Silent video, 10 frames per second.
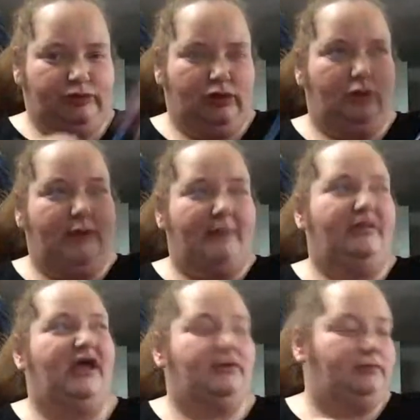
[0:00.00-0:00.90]
around
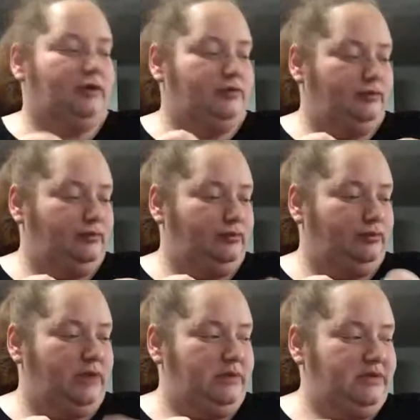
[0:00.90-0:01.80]
like row
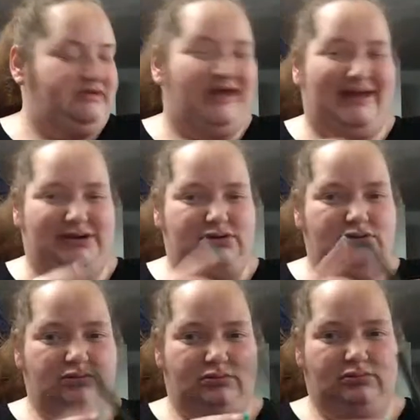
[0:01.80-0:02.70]
maybe 10,
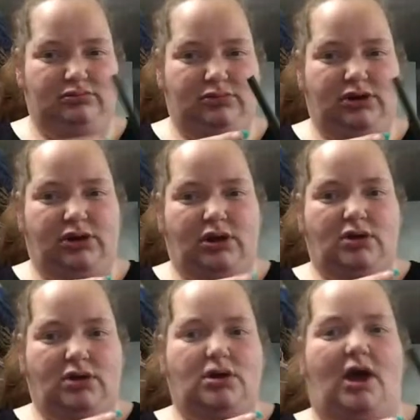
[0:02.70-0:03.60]

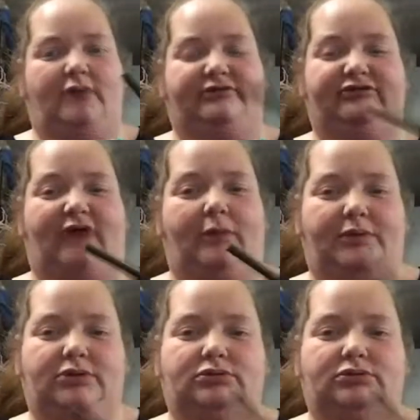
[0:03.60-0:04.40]
I would stop it